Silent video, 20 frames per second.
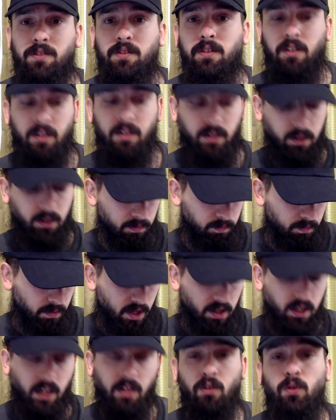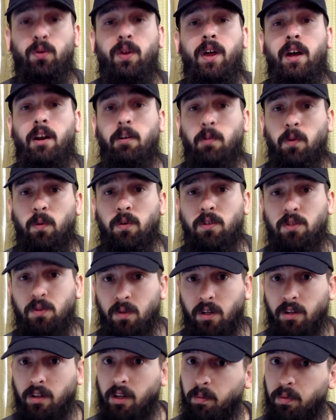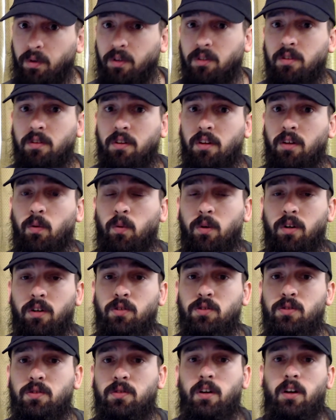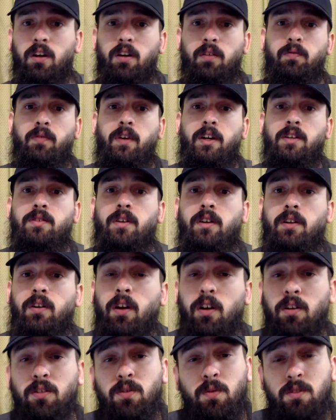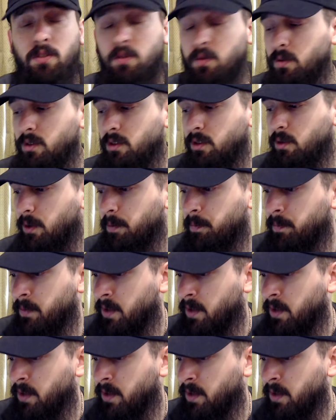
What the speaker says: There you go. They do that every once in a while. They put the winner's face on cards, which is really cool.